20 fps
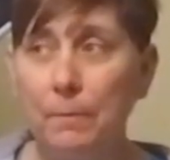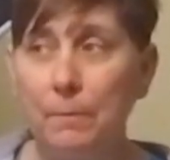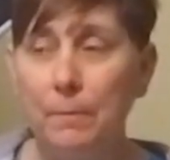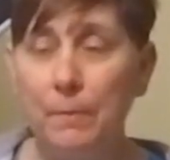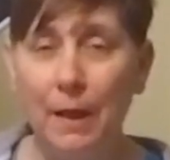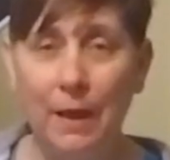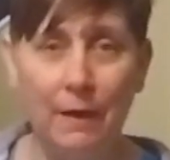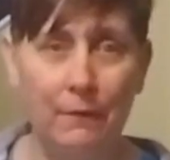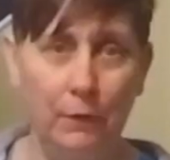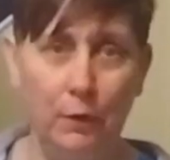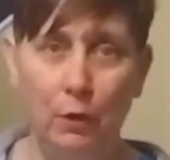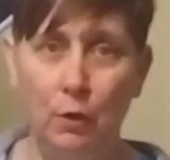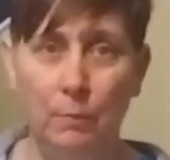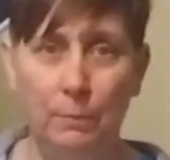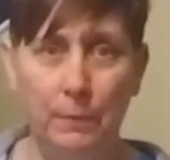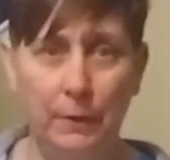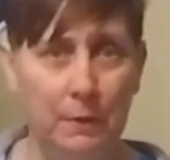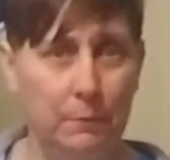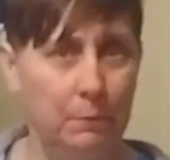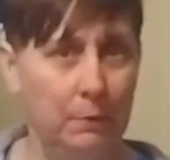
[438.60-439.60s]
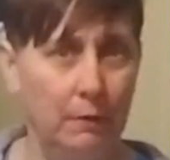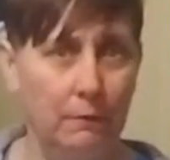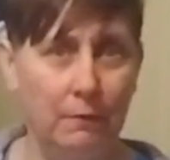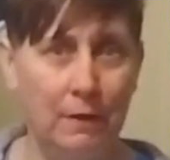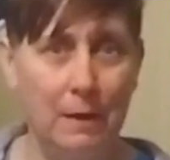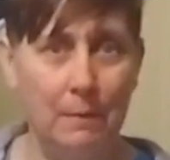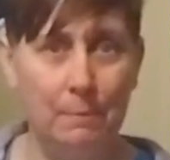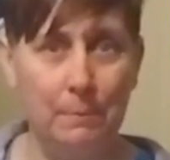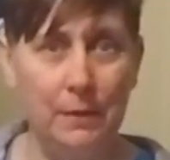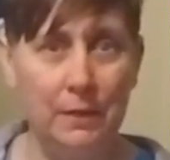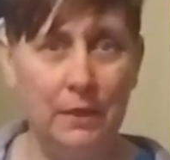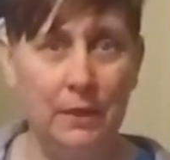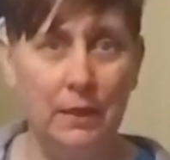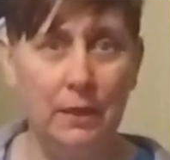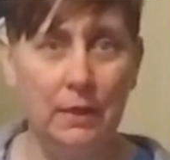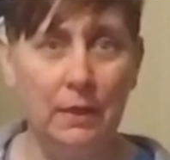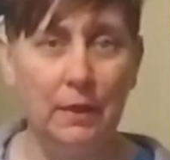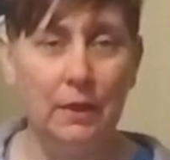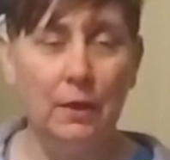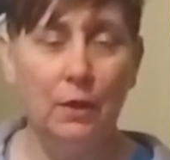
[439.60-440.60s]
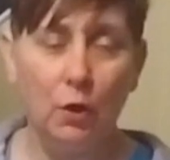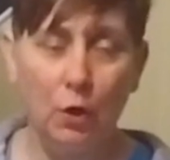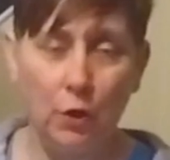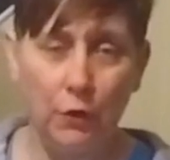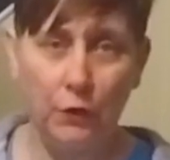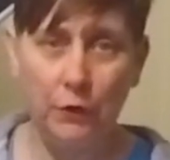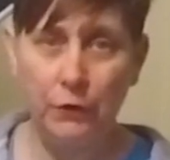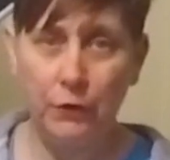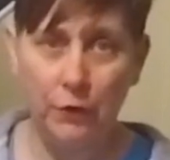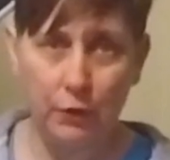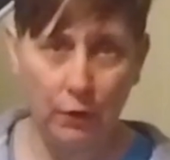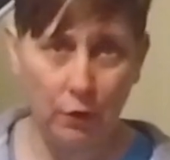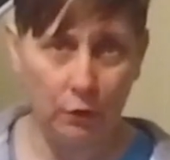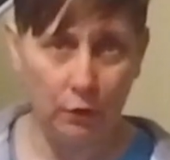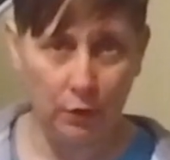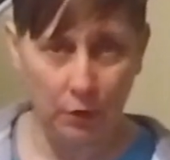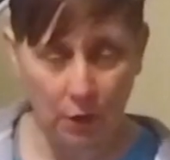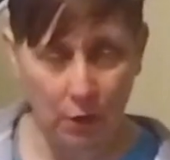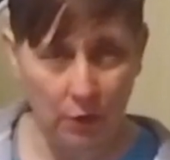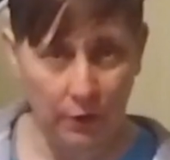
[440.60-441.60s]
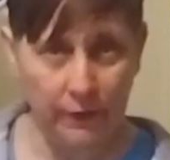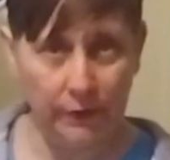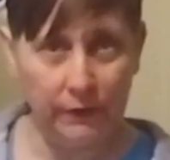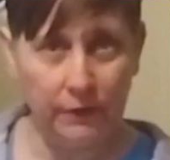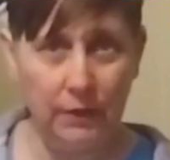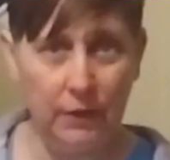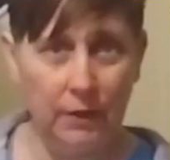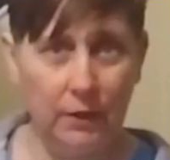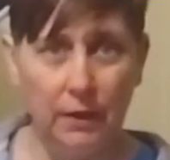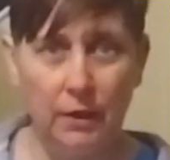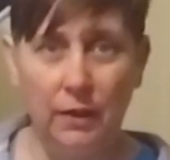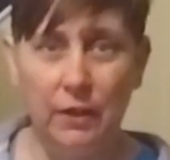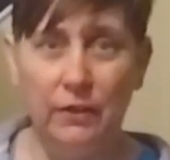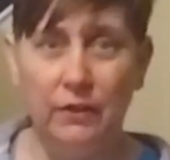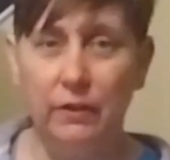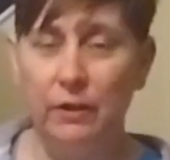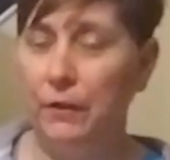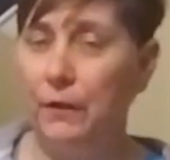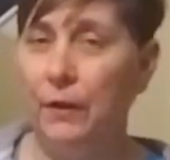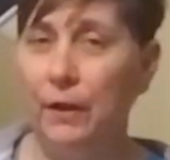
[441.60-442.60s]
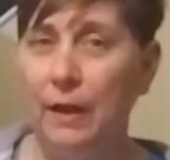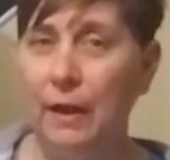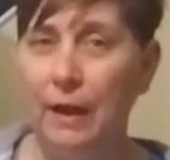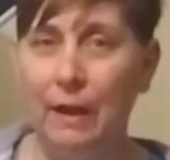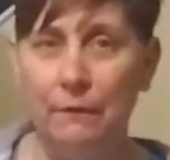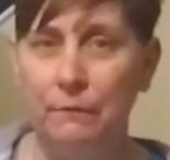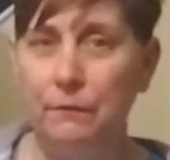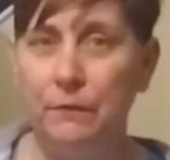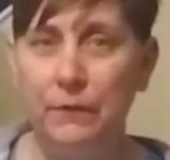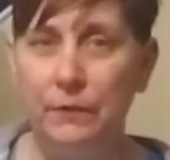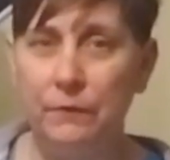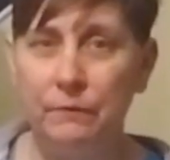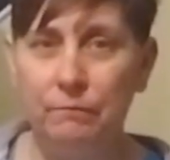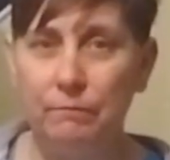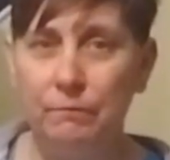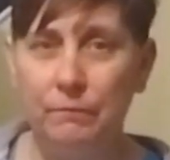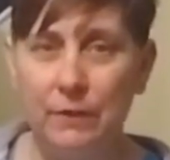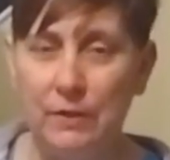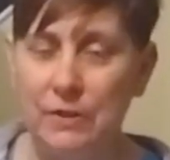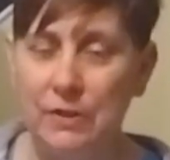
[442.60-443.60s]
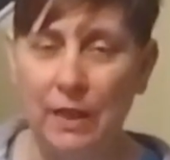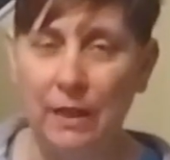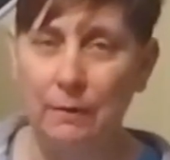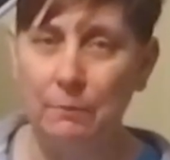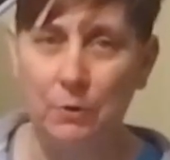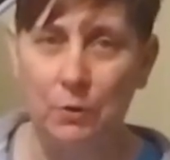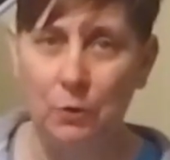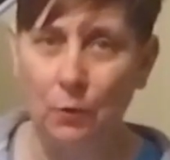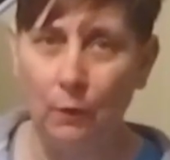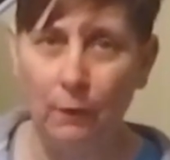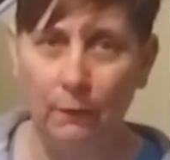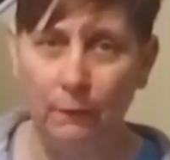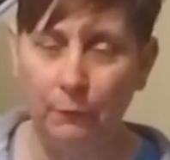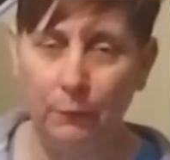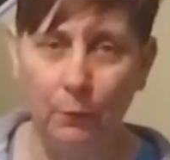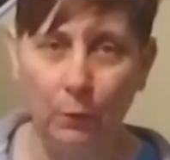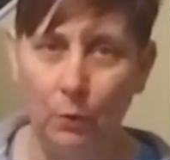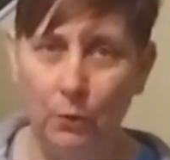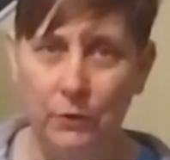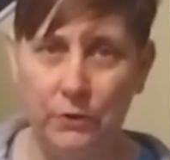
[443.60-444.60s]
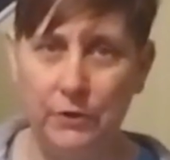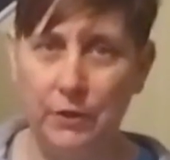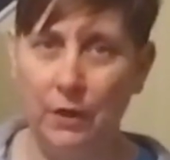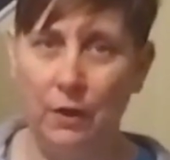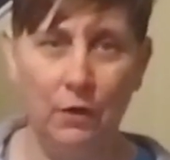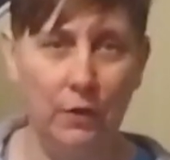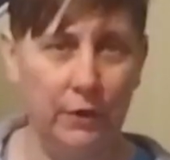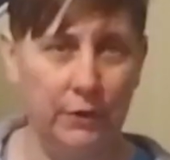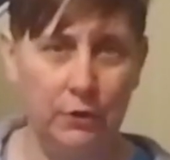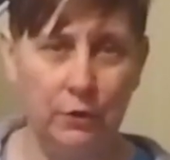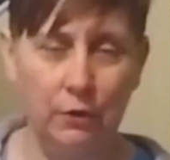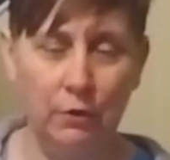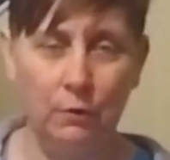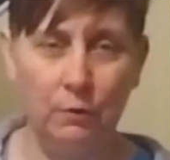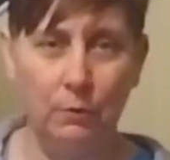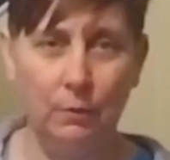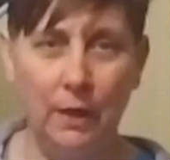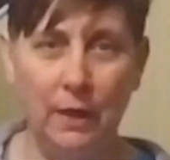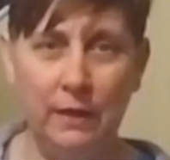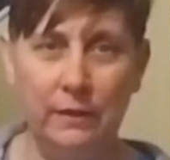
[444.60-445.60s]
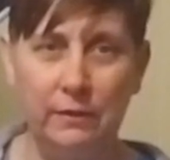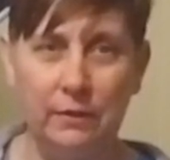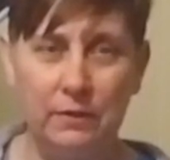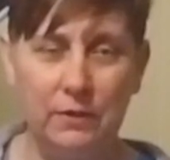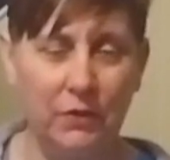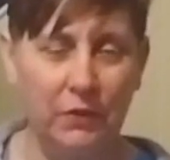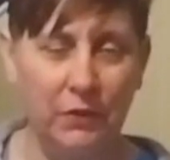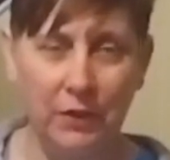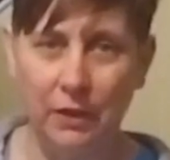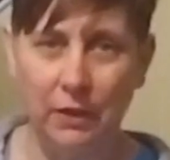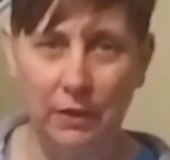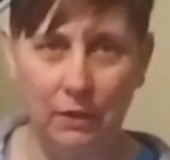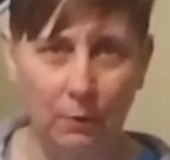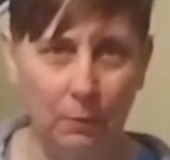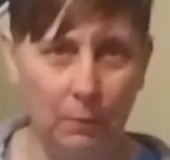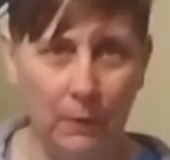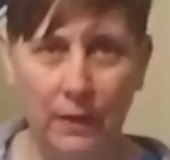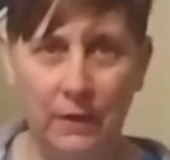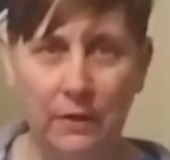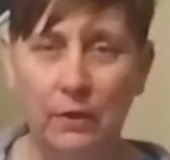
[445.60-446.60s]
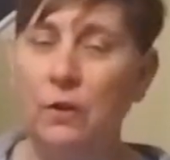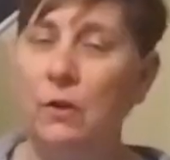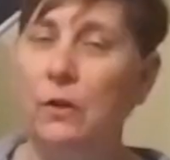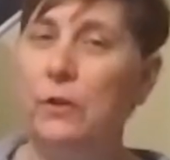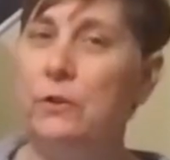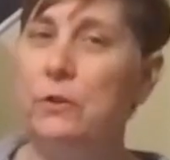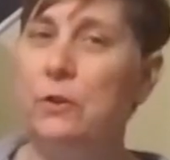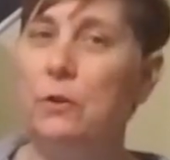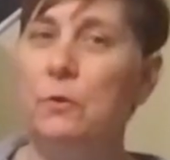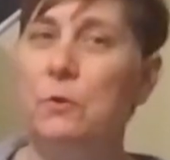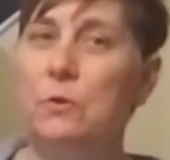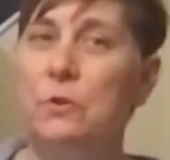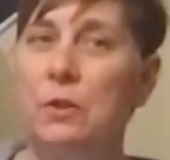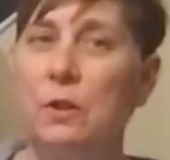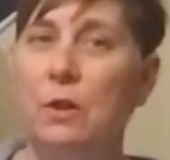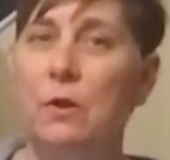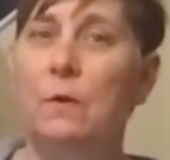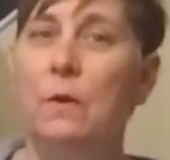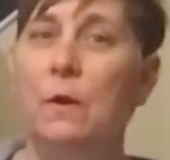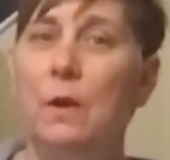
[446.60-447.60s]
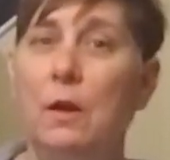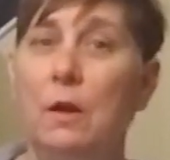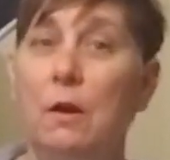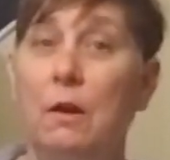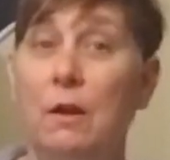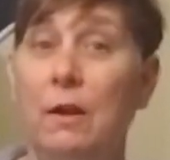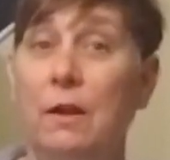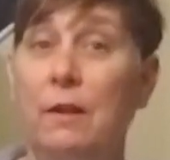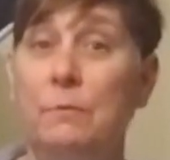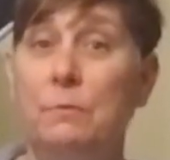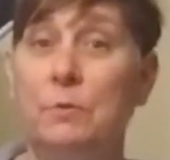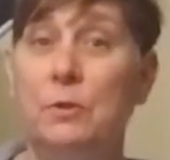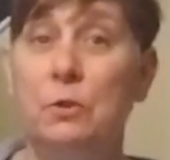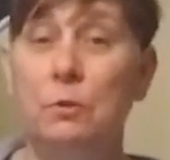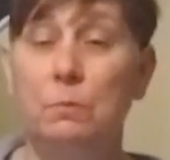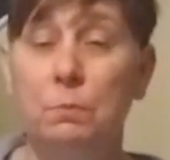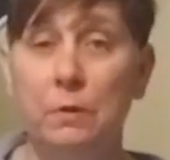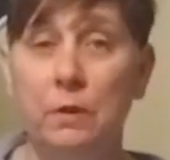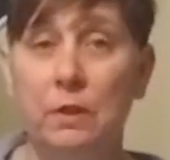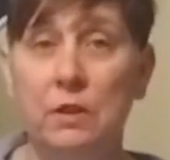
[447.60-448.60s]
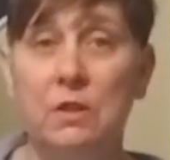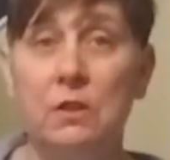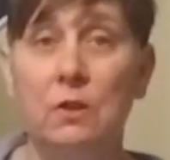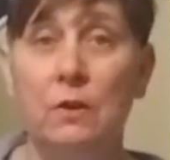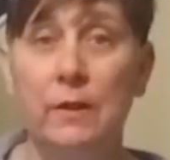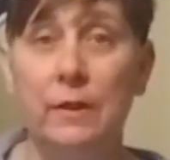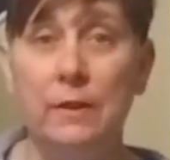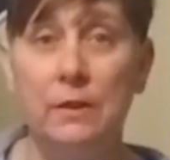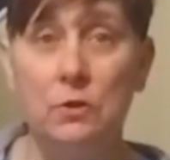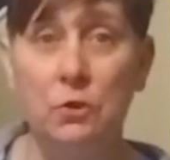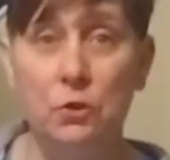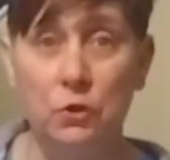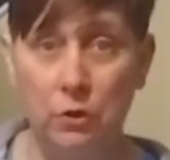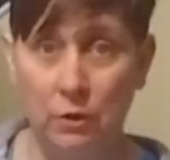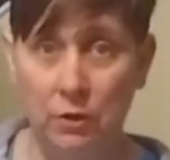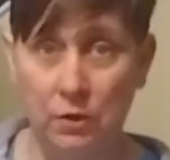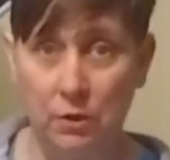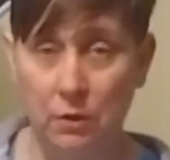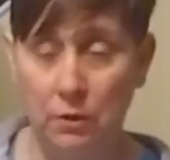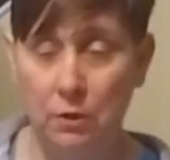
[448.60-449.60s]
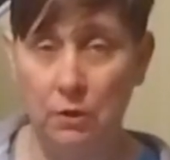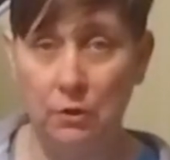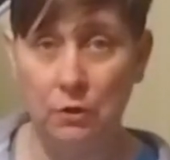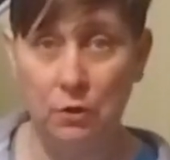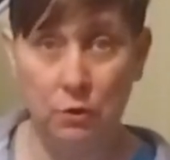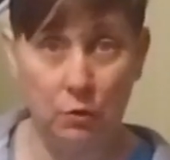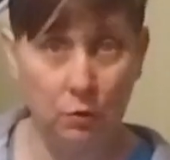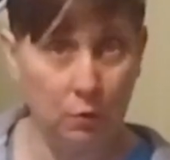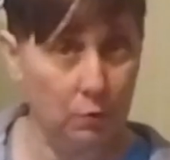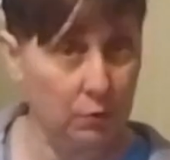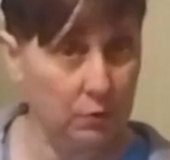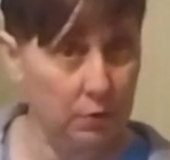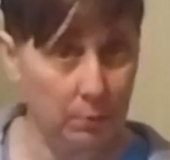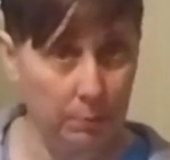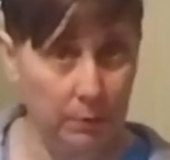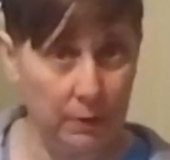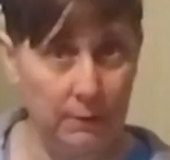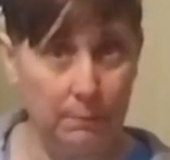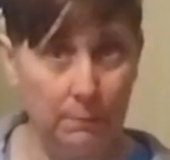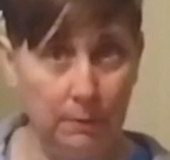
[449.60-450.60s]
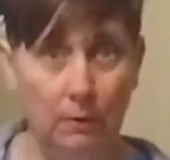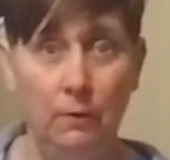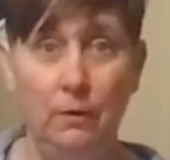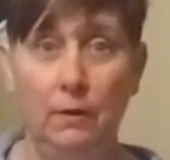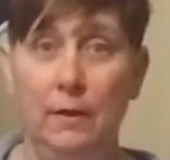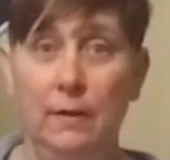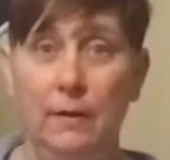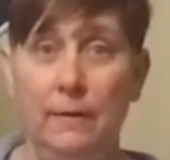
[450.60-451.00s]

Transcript: have a lot of people around me other than online that have the same sort of thoughts that I do and think the way that I do, so I am super excited just to talk to people